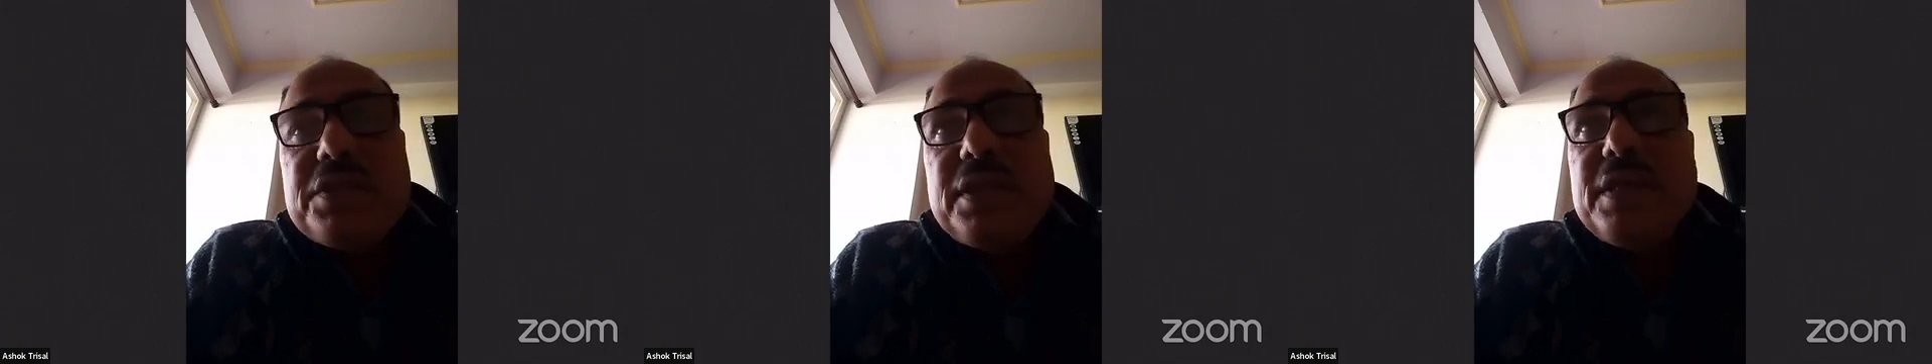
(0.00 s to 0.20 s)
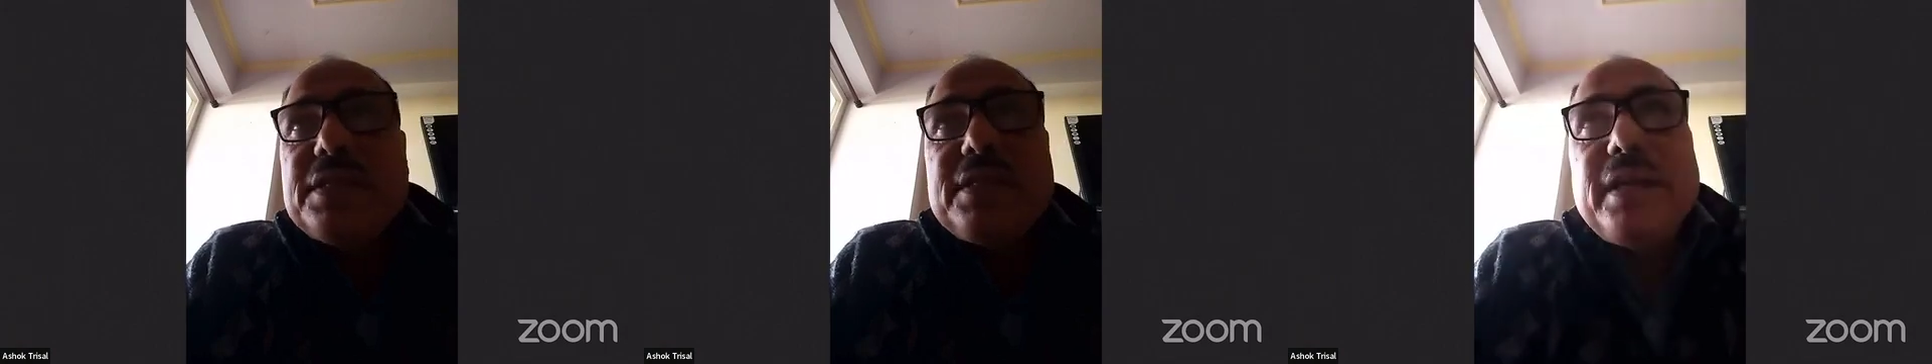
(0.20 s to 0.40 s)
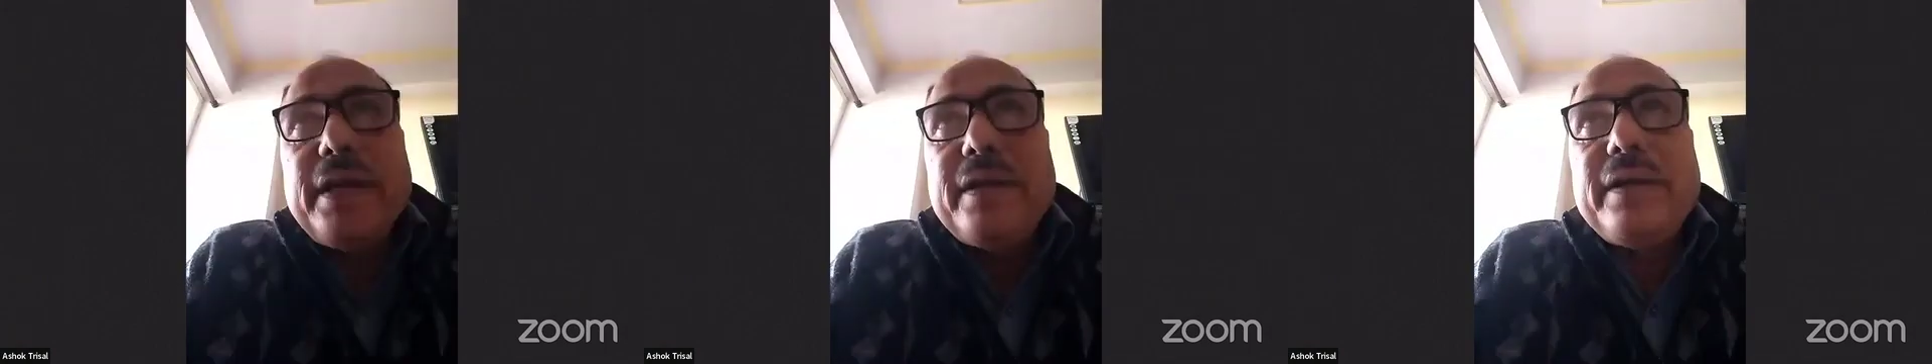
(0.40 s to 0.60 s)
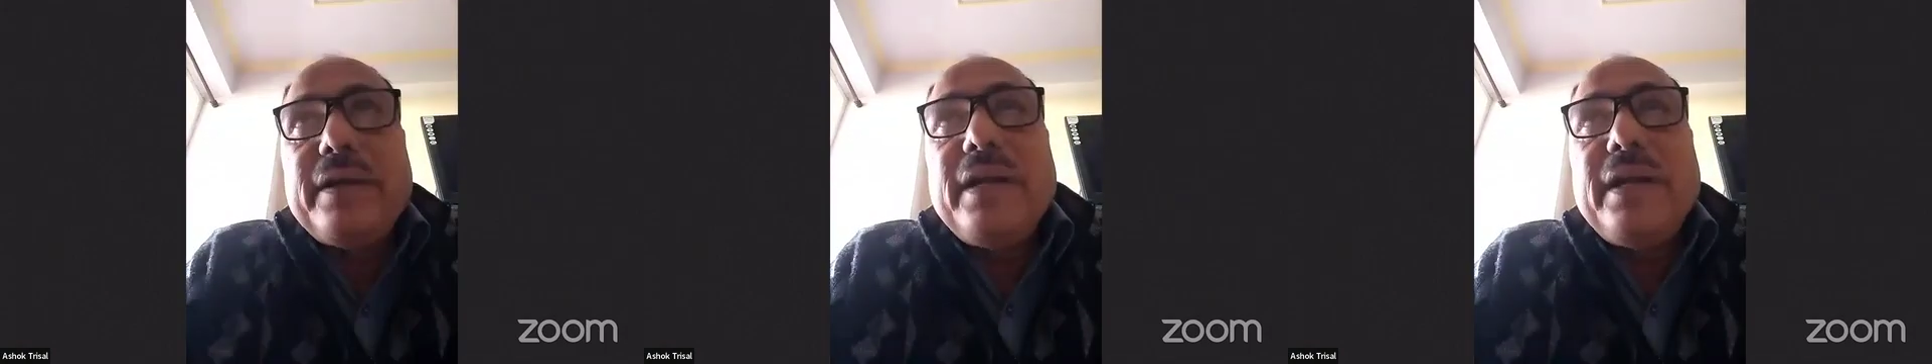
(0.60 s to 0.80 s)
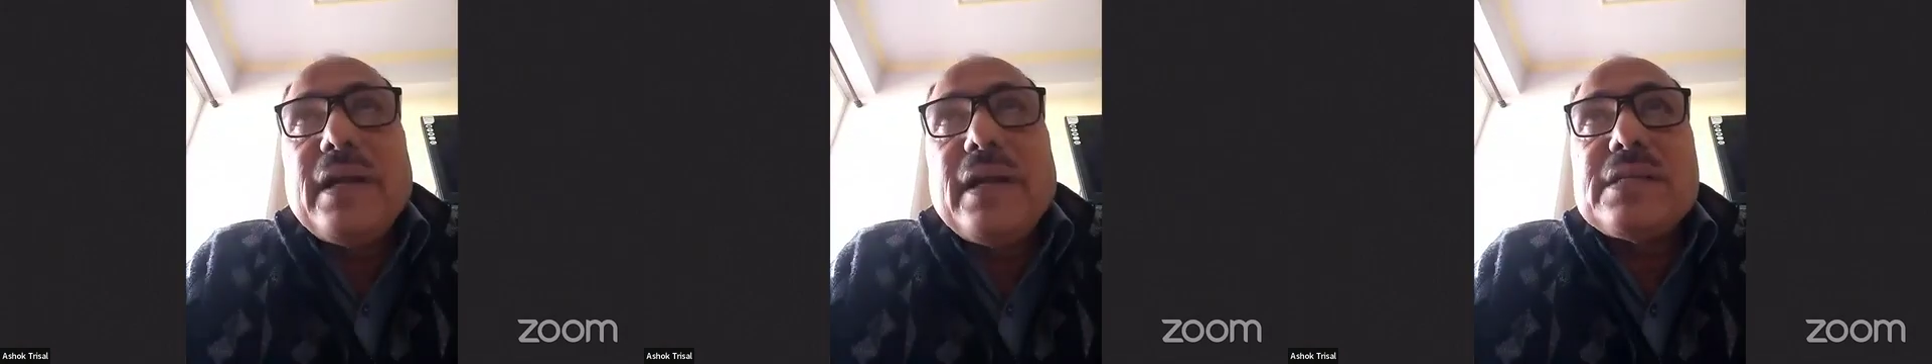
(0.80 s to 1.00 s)
thing is
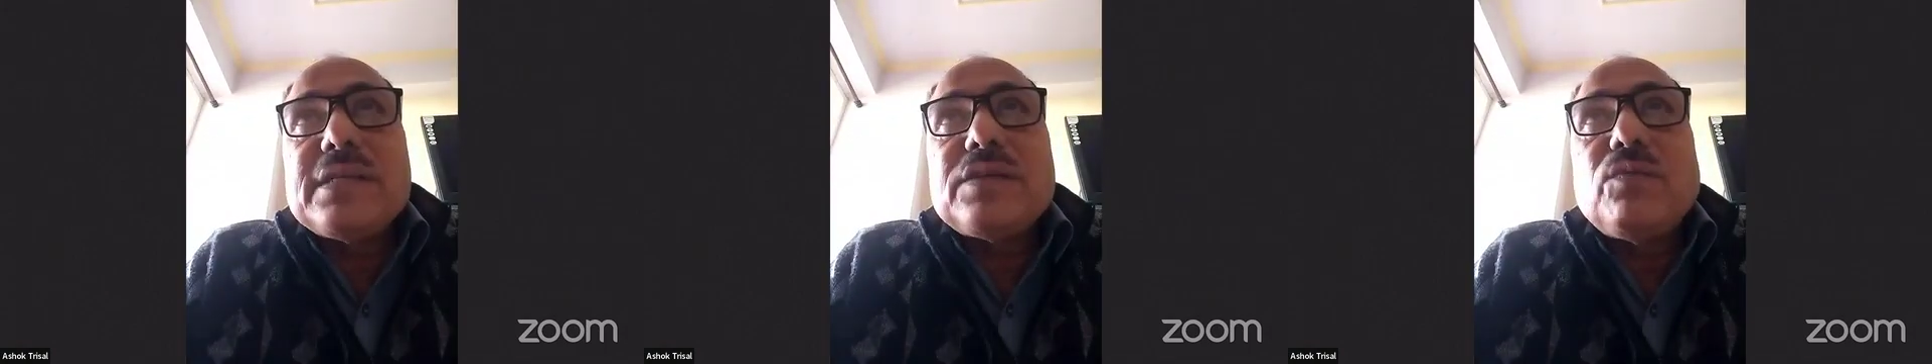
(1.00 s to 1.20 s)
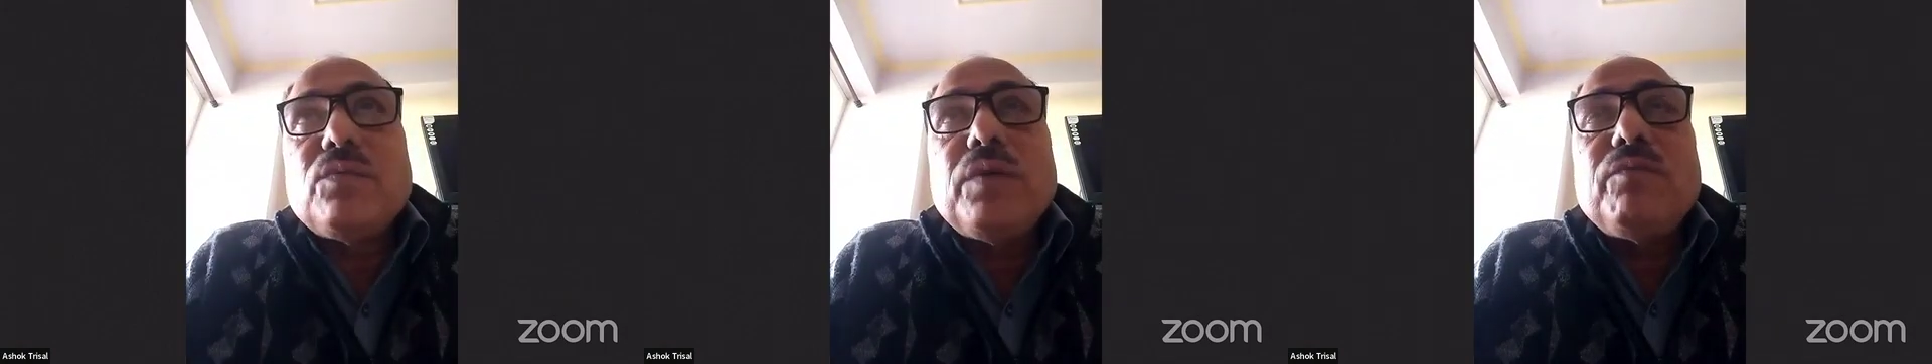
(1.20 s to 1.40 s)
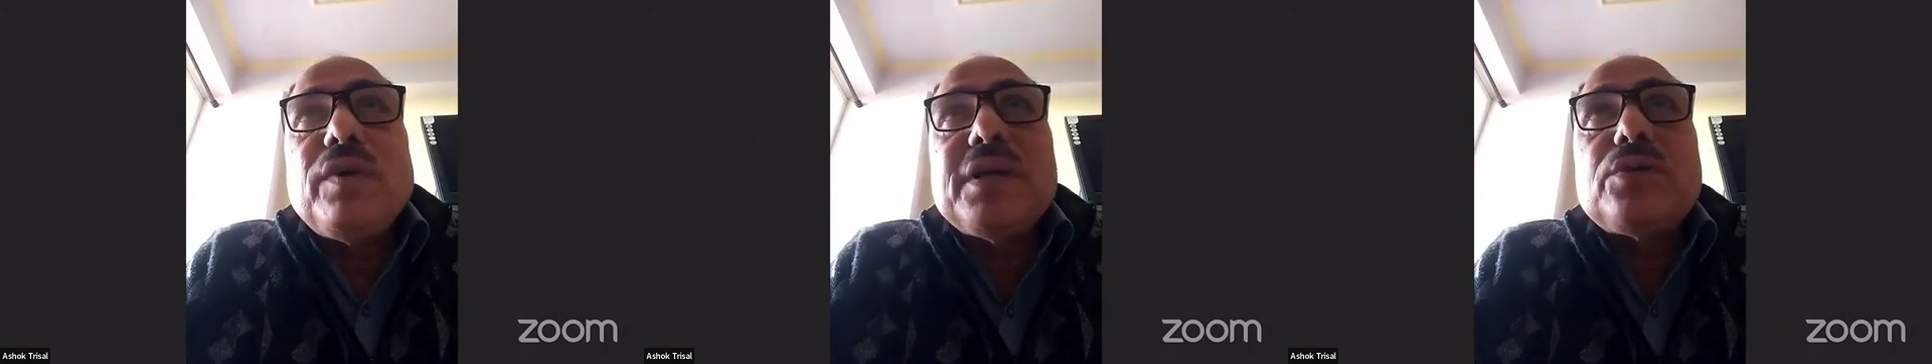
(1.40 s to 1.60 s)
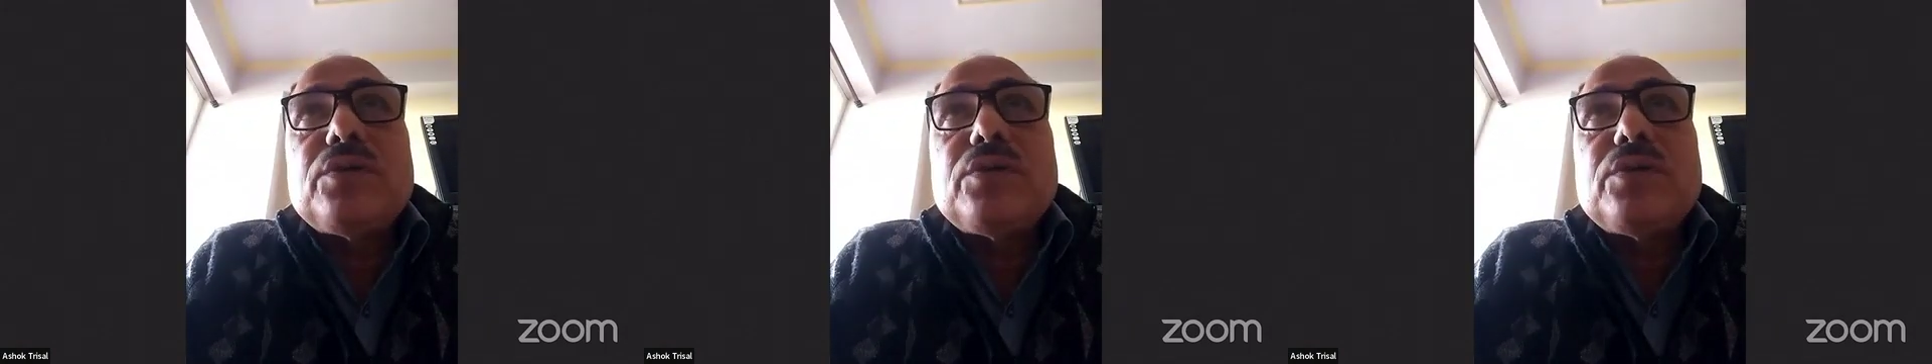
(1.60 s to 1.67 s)
need analysis. Once